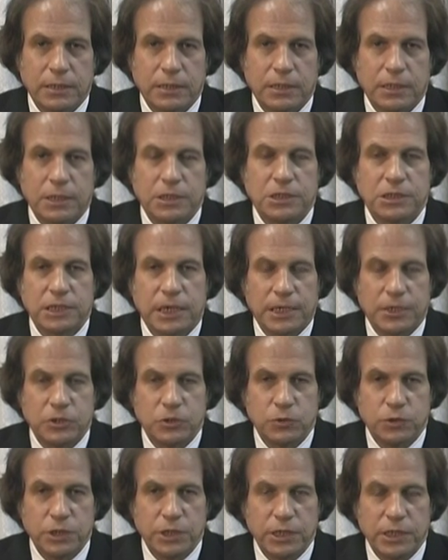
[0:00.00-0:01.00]
It's God
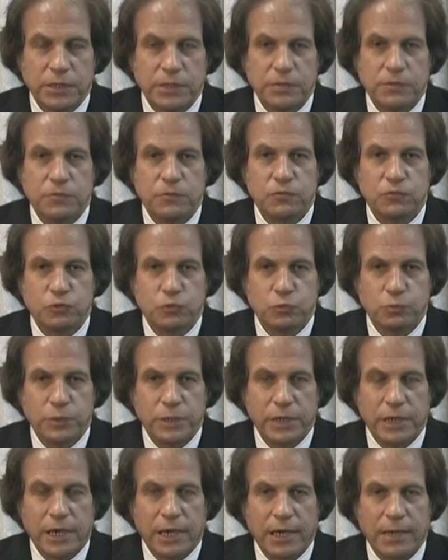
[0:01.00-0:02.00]
doing the healing through me.
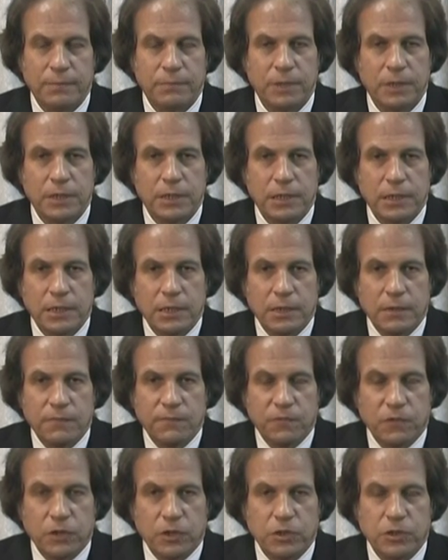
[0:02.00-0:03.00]

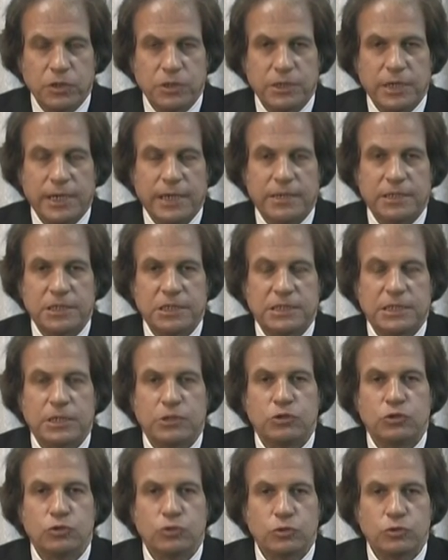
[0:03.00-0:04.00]
I've learned how to stay
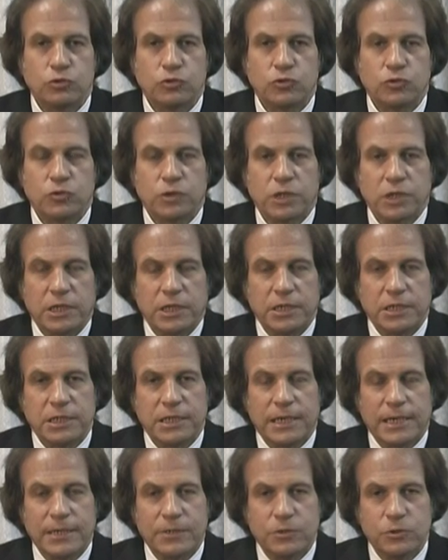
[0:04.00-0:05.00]
neutral and let
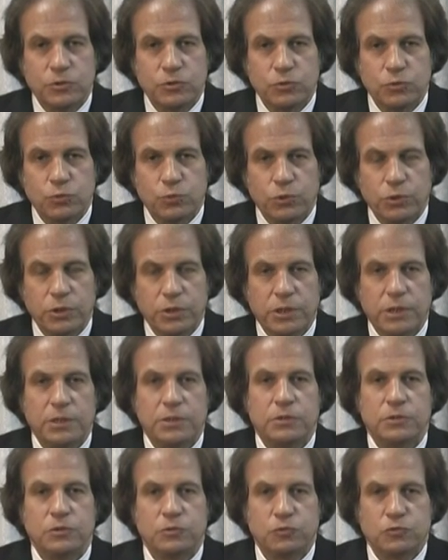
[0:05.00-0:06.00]
God do the work
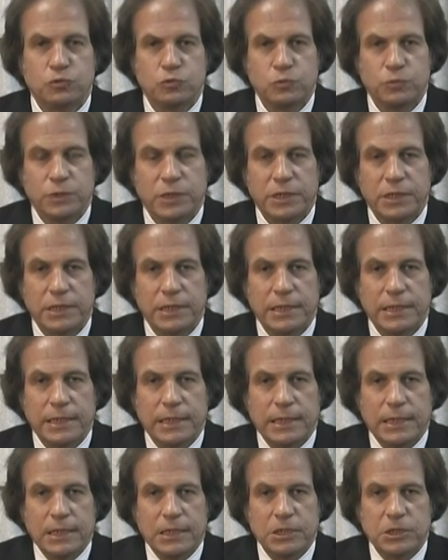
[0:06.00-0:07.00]
through me.
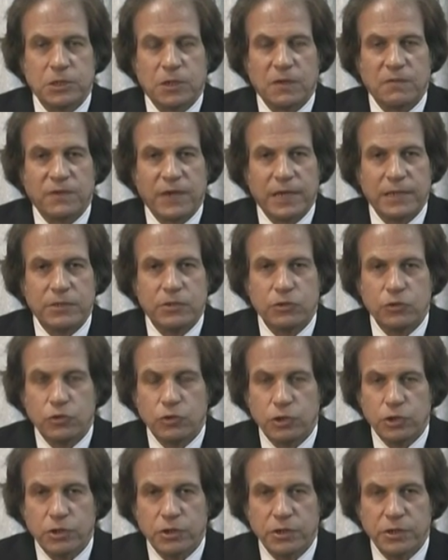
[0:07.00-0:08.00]
So I've had to
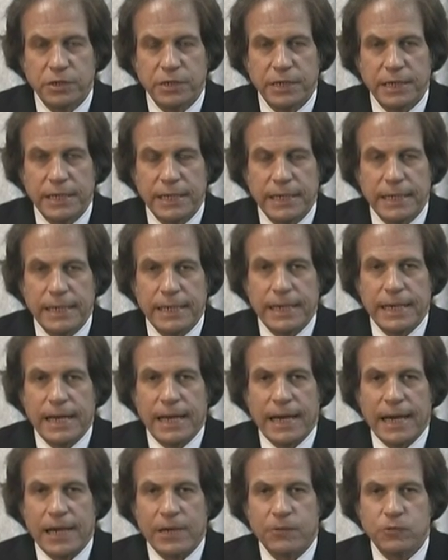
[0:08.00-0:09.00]
learn
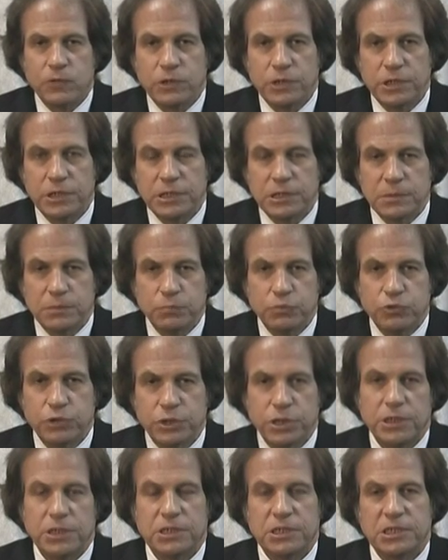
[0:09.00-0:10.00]
how to release the
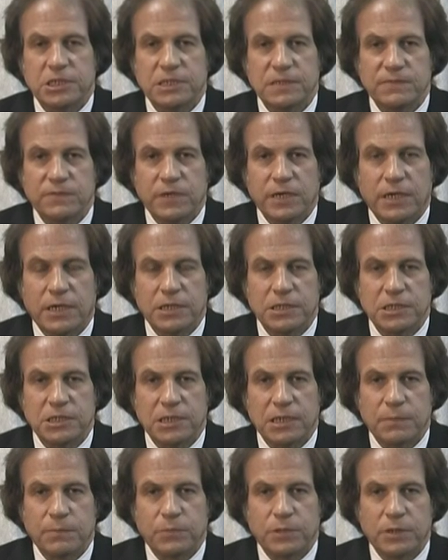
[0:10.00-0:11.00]
preconceived
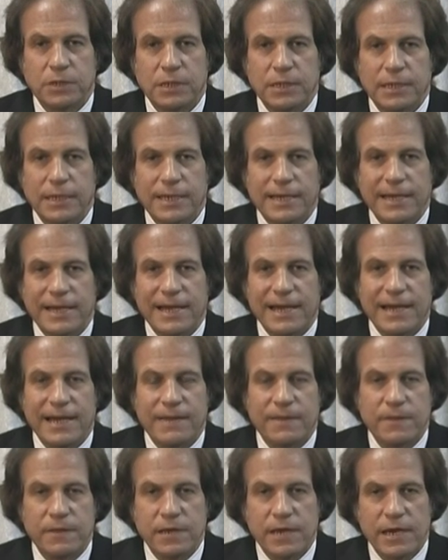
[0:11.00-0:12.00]
concept
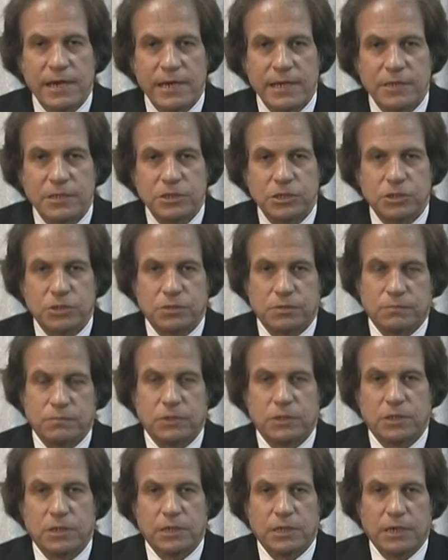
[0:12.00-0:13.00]
and the answer.
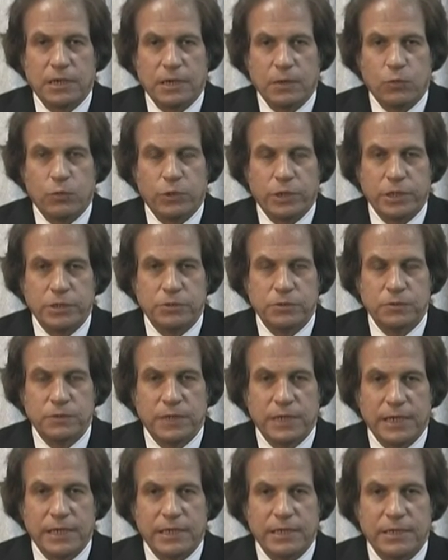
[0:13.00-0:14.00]
And when I do
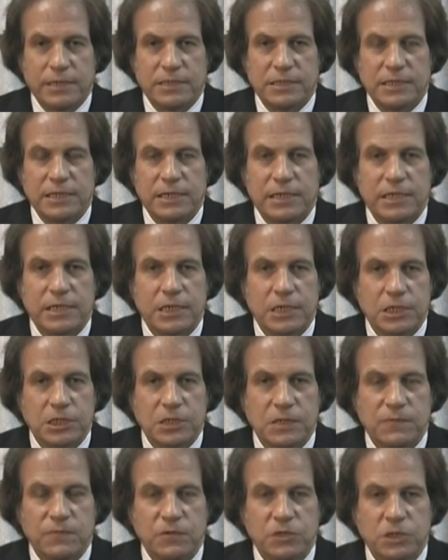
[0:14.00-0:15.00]
that, it's then easy for